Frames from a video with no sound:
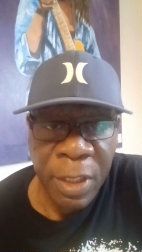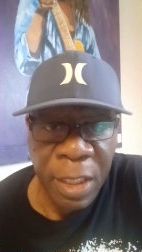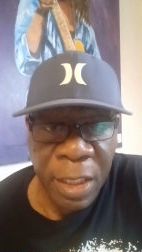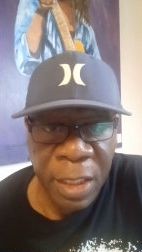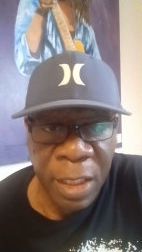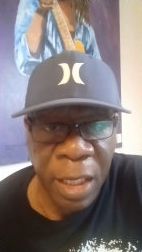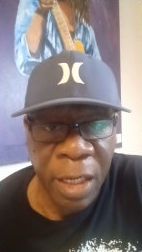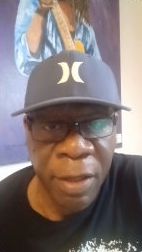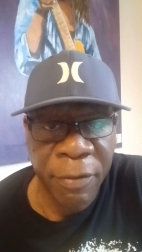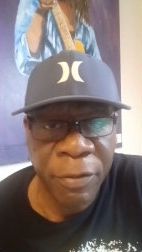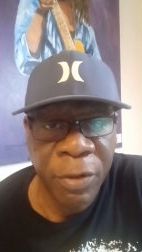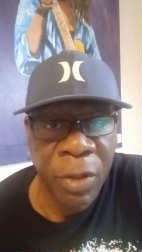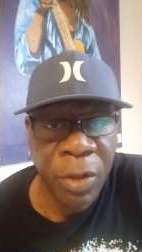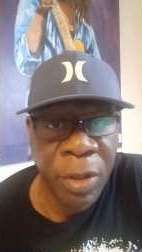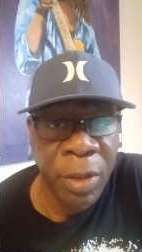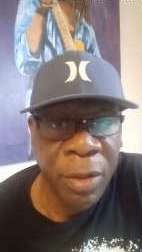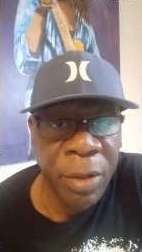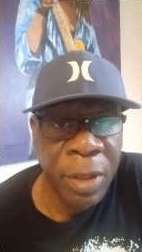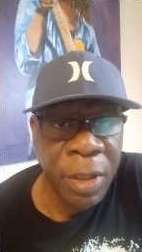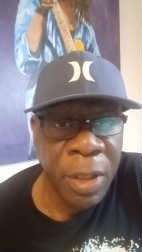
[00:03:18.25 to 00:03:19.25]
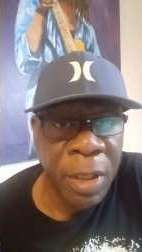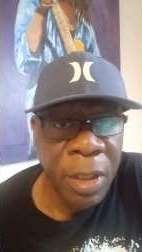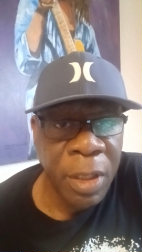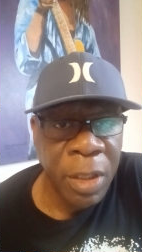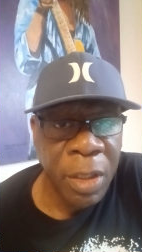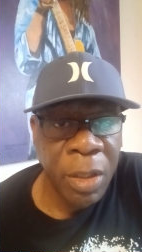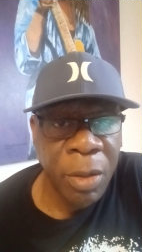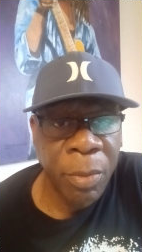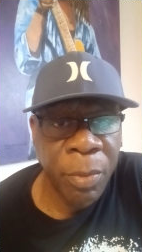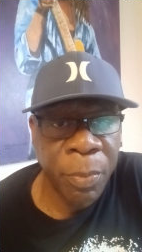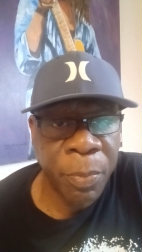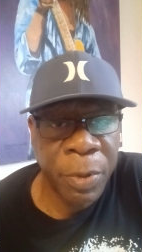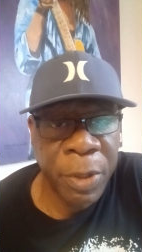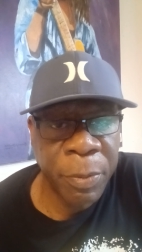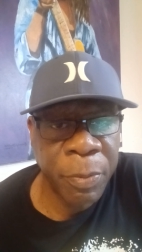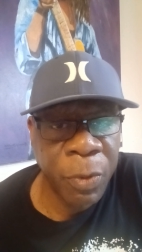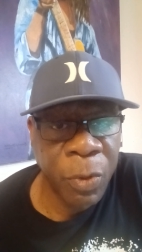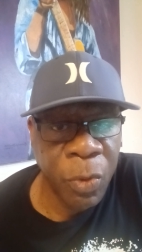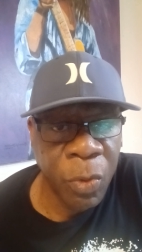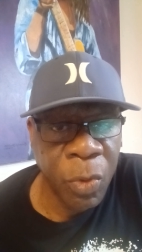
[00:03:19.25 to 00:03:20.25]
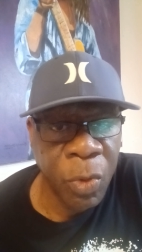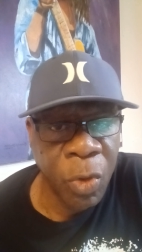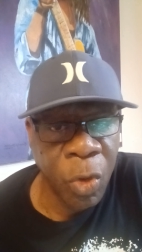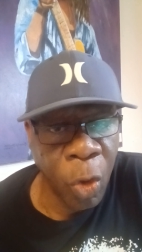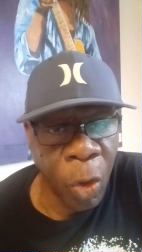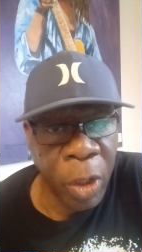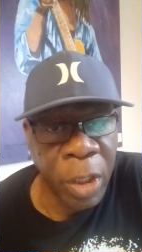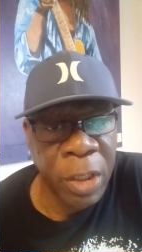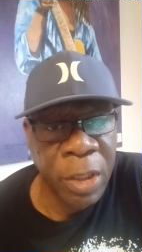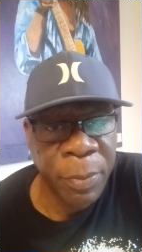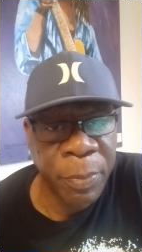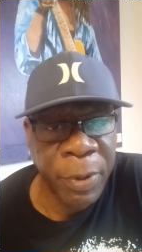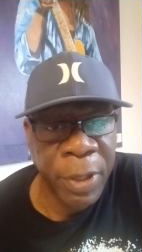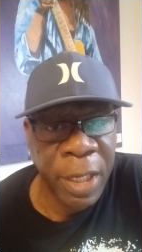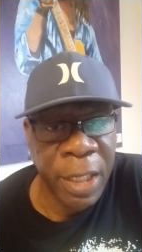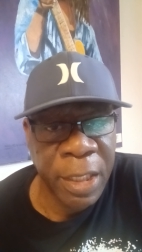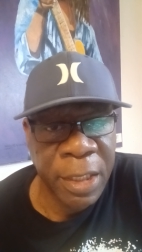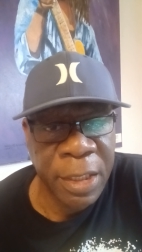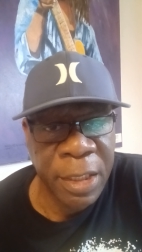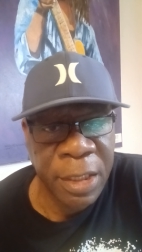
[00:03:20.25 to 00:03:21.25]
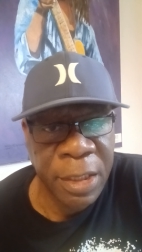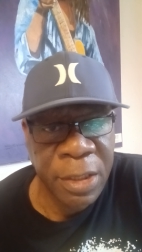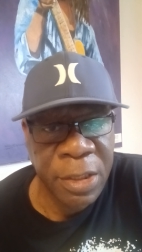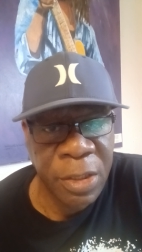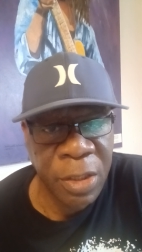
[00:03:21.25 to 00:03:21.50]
a lot of our people who go into politics.